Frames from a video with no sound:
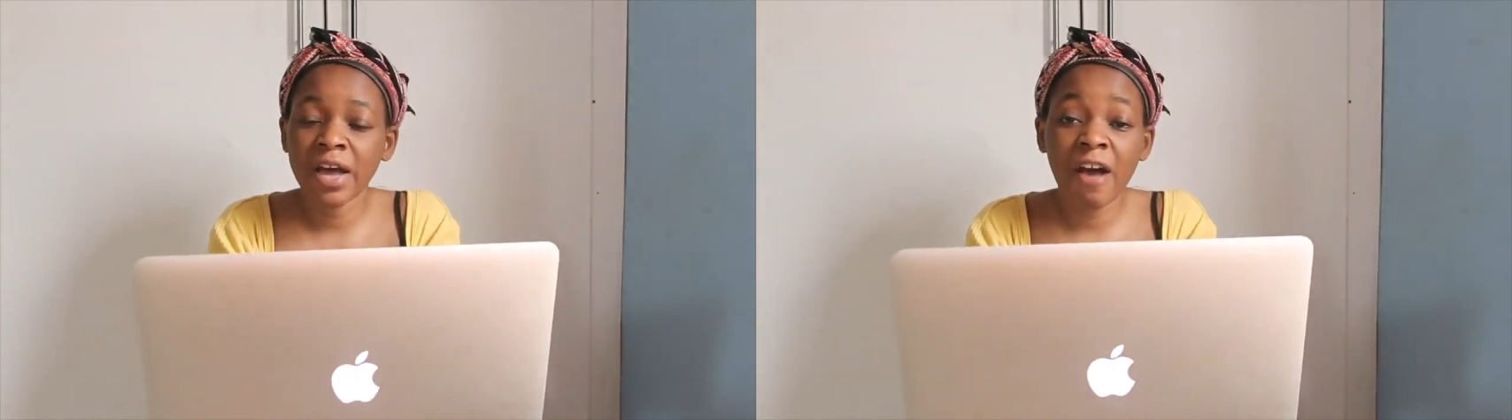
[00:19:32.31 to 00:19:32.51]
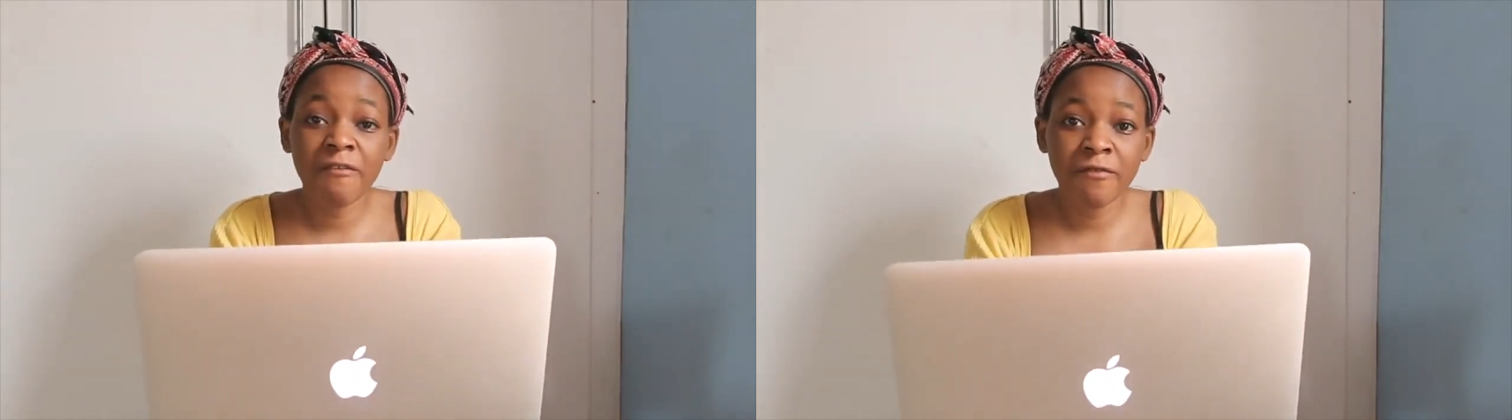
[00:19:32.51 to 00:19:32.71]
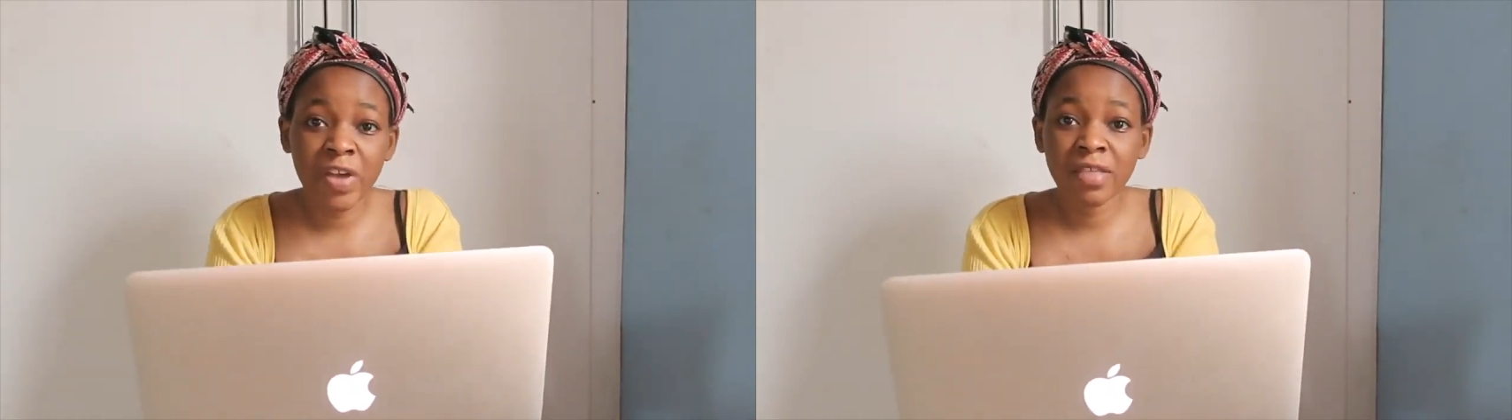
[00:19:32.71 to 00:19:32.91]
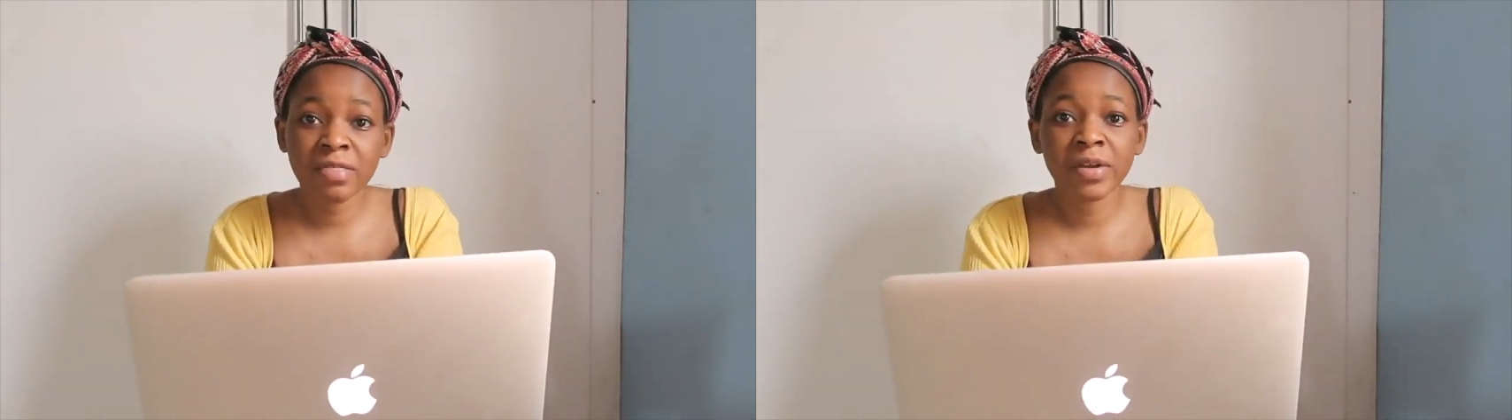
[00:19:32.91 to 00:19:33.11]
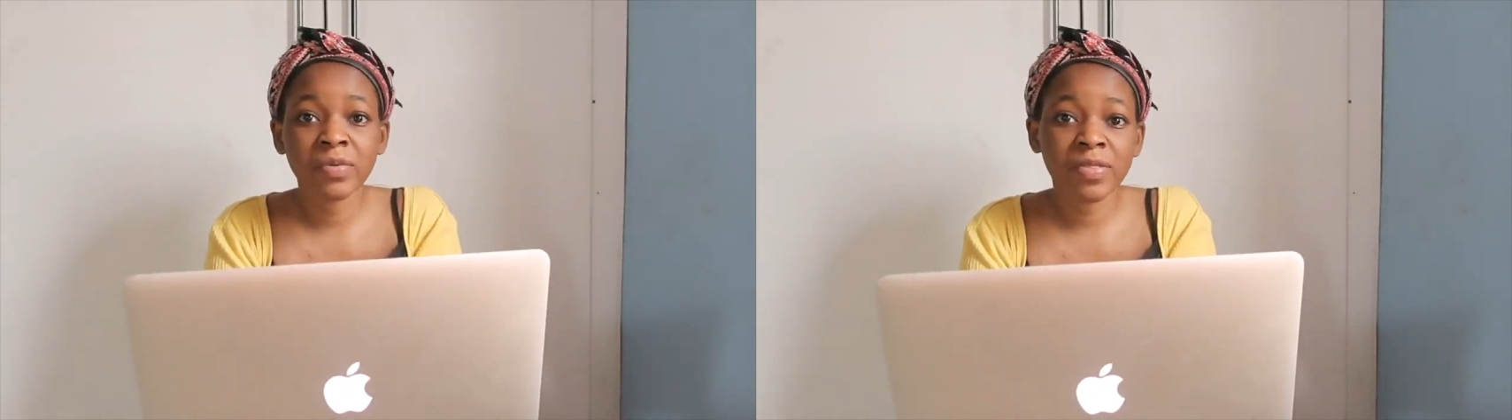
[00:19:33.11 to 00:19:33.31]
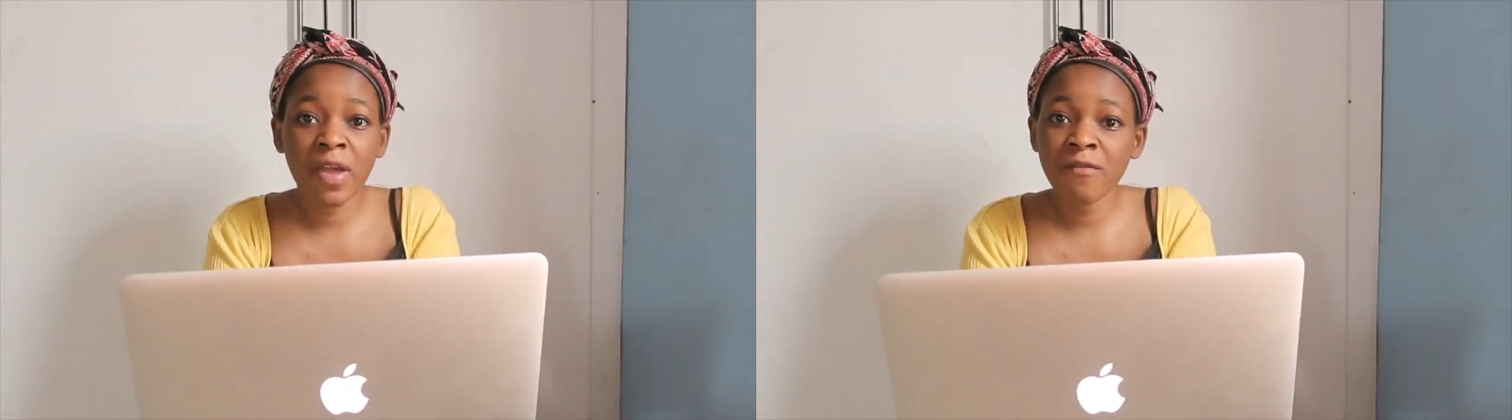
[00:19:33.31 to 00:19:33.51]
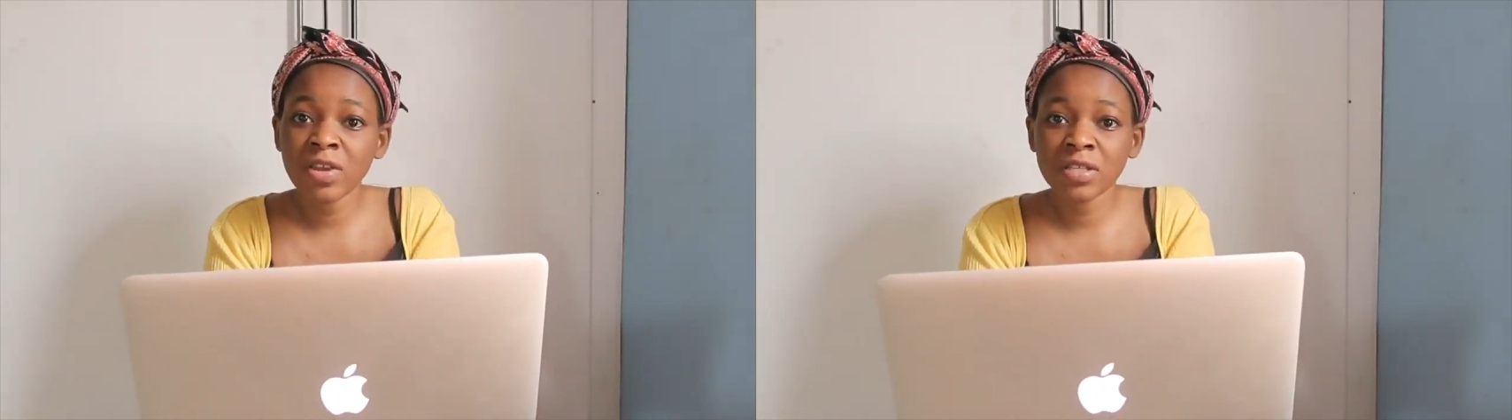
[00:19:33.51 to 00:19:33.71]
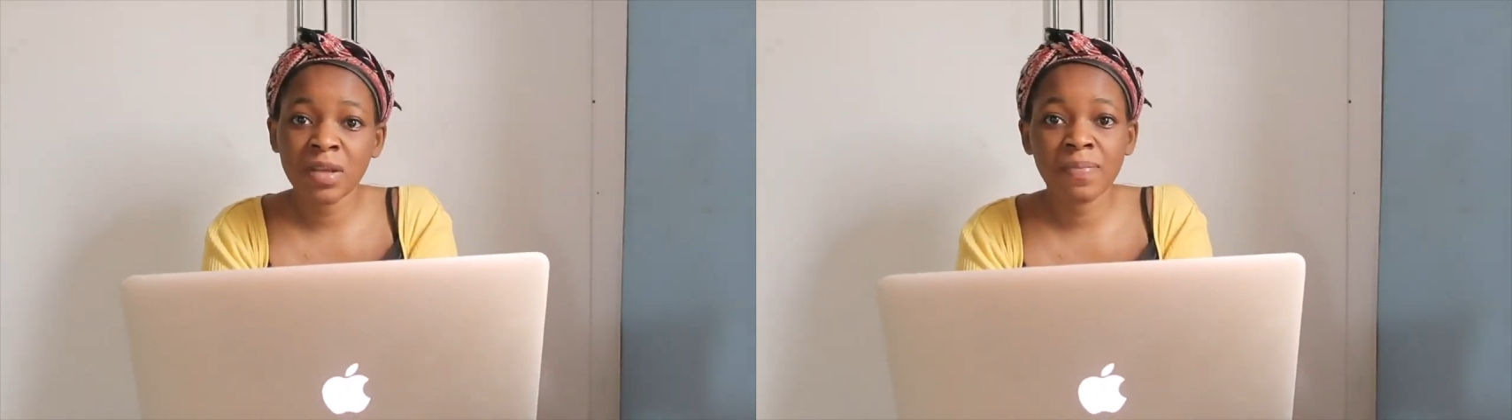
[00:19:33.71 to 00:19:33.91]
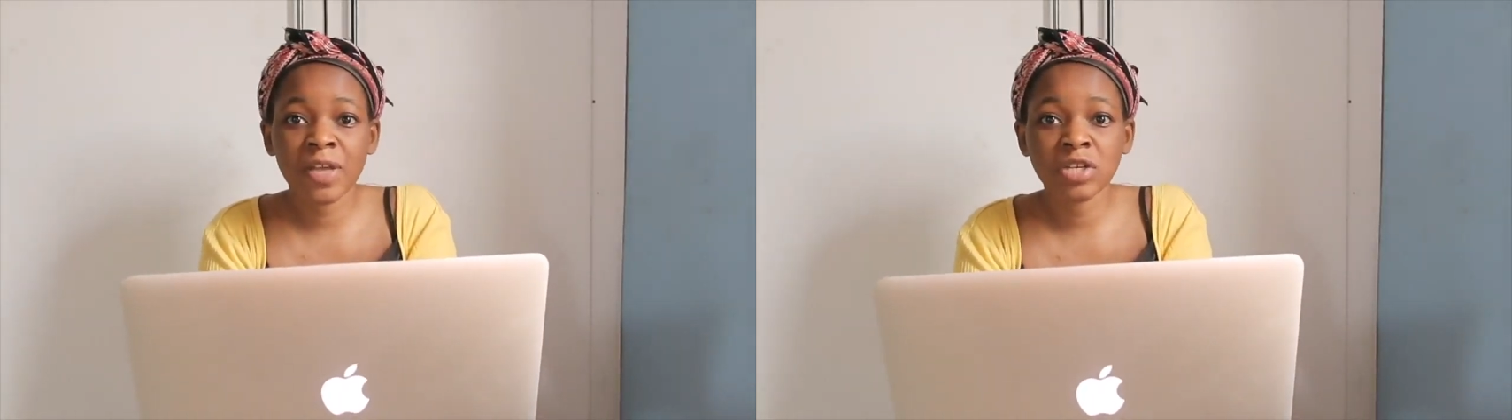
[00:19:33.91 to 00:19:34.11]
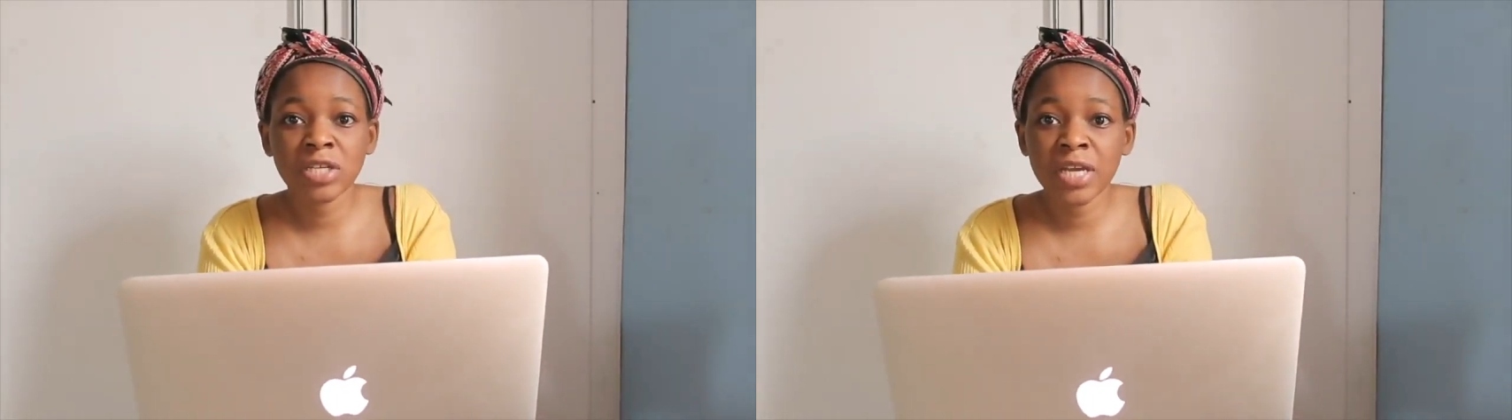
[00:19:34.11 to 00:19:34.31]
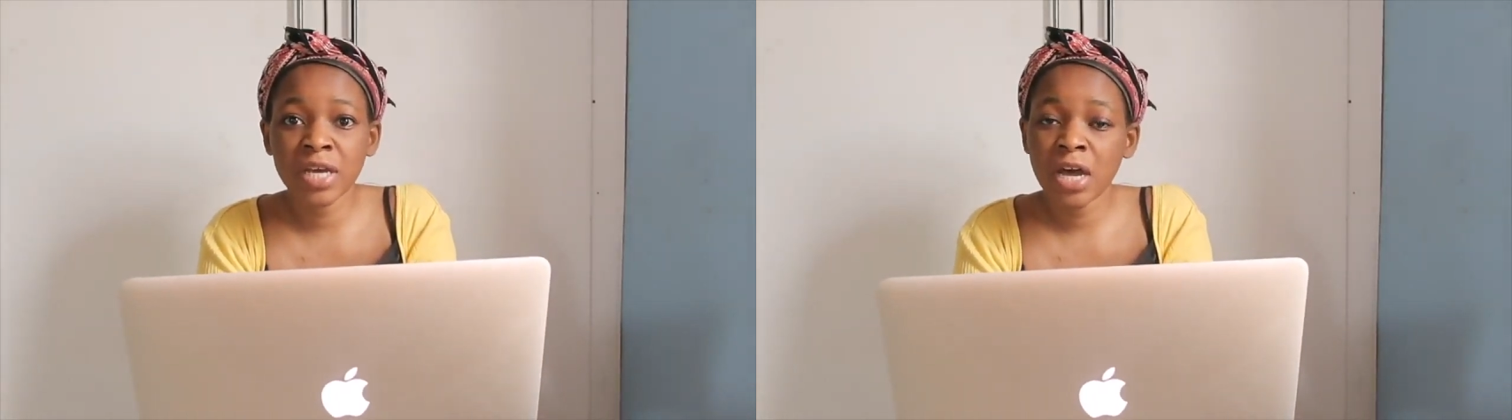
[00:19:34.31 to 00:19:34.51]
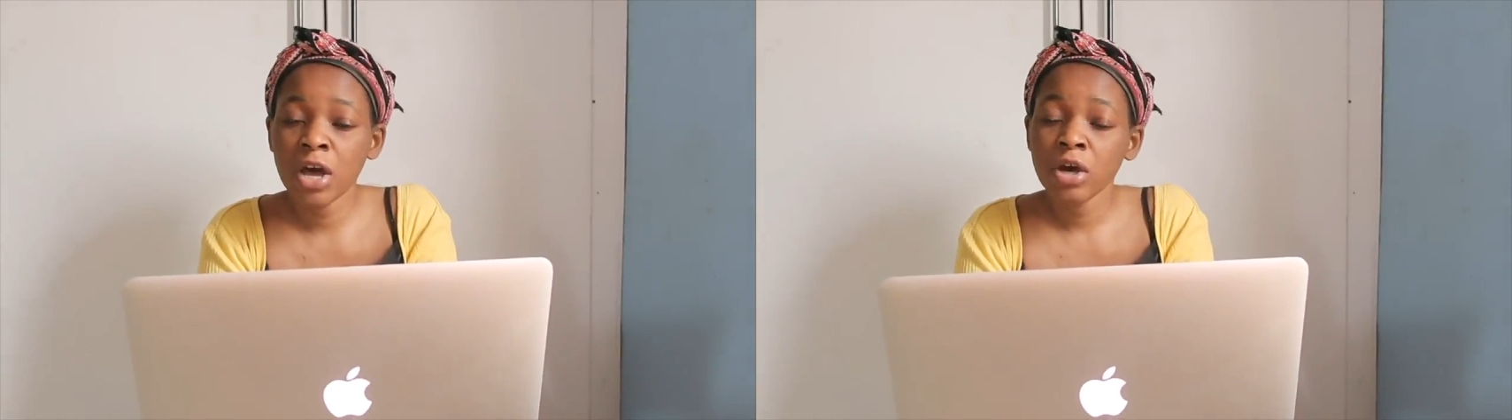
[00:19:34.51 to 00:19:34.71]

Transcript: Have faith that with every step that you take,